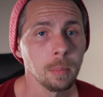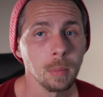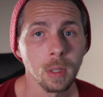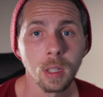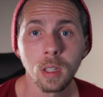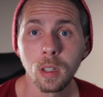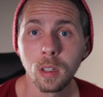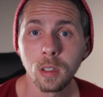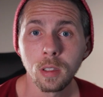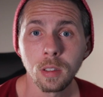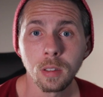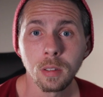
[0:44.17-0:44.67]

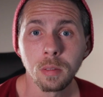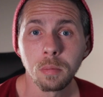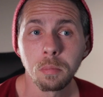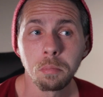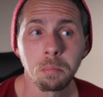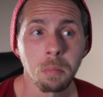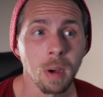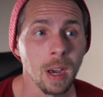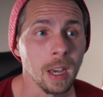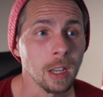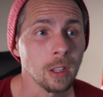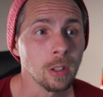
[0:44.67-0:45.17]
because
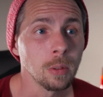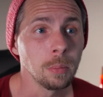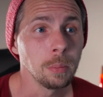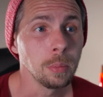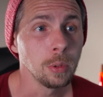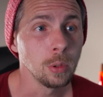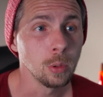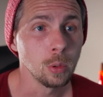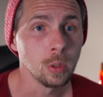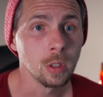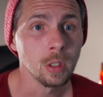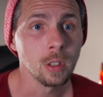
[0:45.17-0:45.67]
my
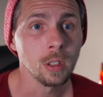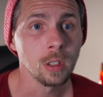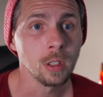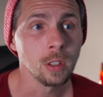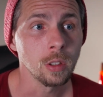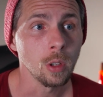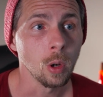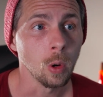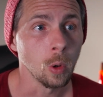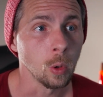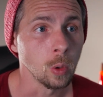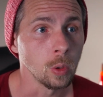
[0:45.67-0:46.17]
computer
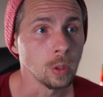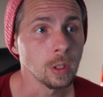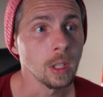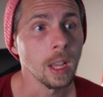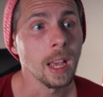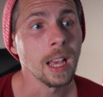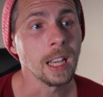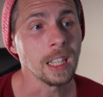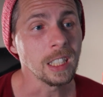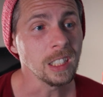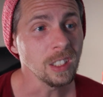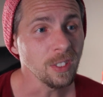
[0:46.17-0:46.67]
is old
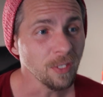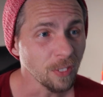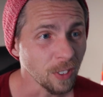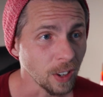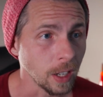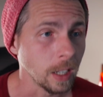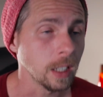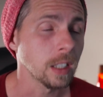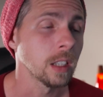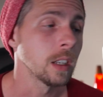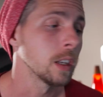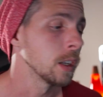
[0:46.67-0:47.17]
as
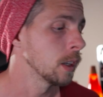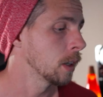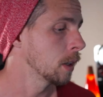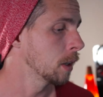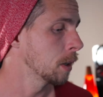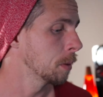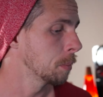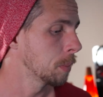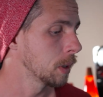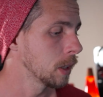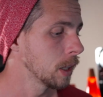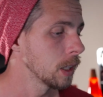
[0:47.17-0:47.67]
fuck.
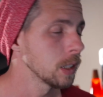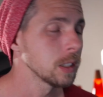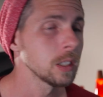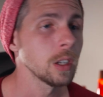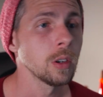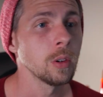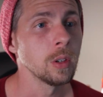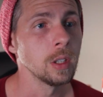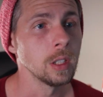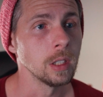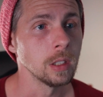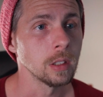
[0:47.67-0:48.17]
But that's
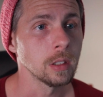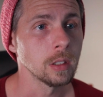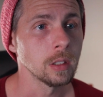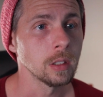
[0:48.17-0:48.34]
how it is.